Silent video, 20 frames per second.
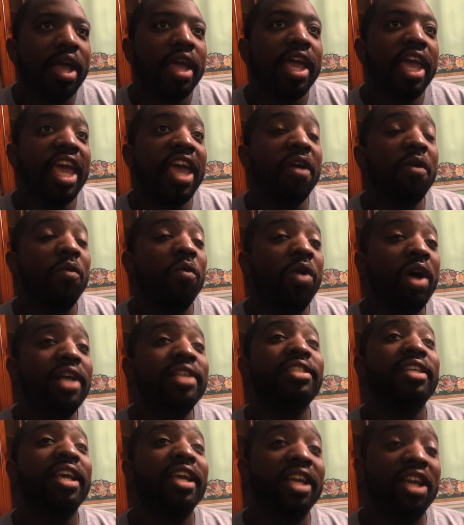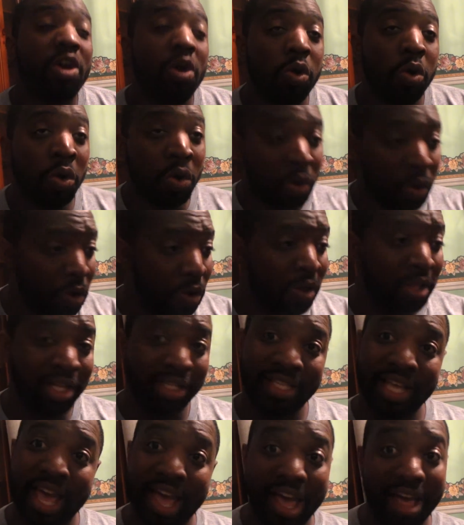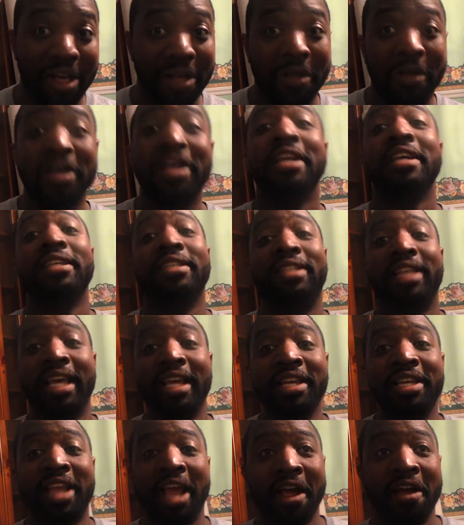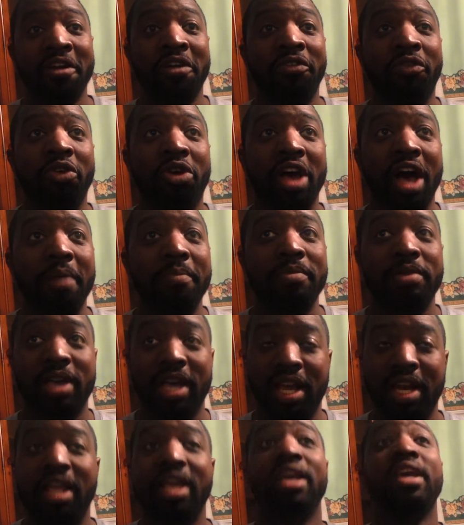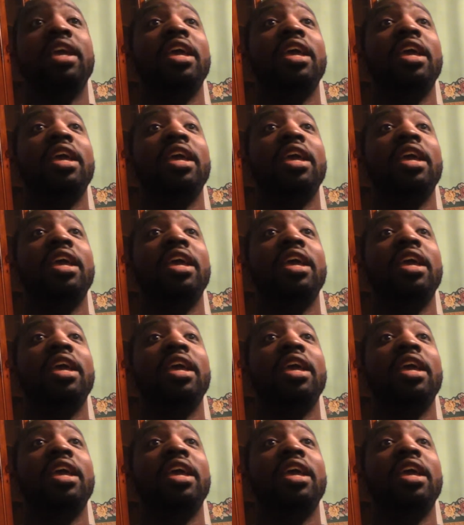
it was cool as hell seeing Daredevil come in